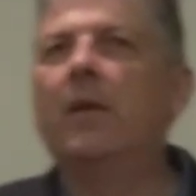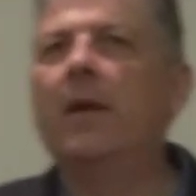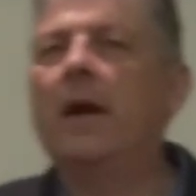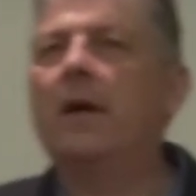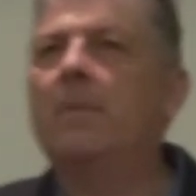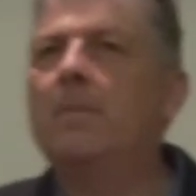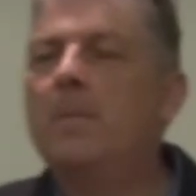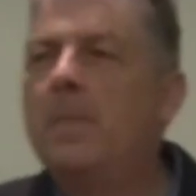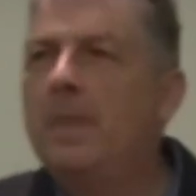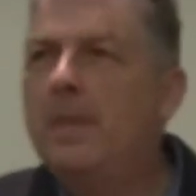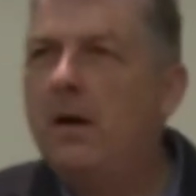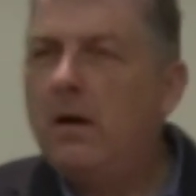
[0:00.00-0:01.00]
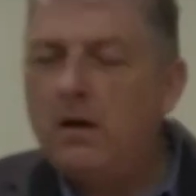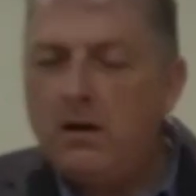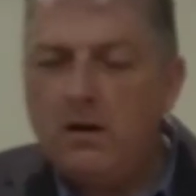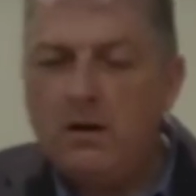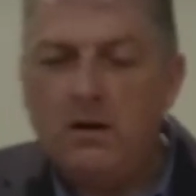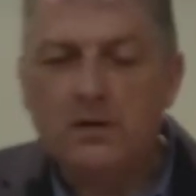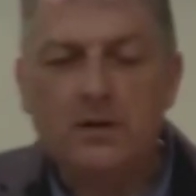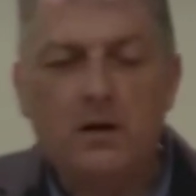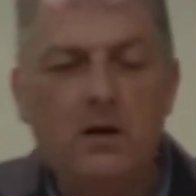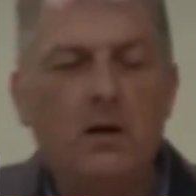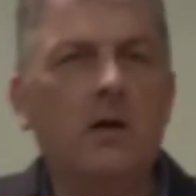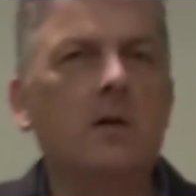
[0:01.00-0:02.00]
that hard
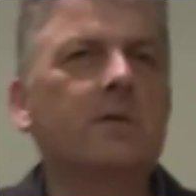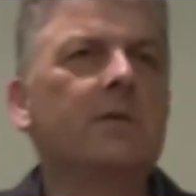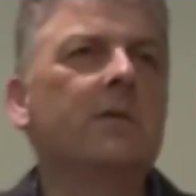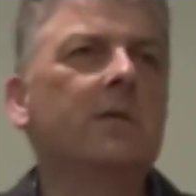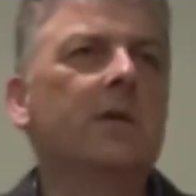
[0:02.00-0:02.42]
heart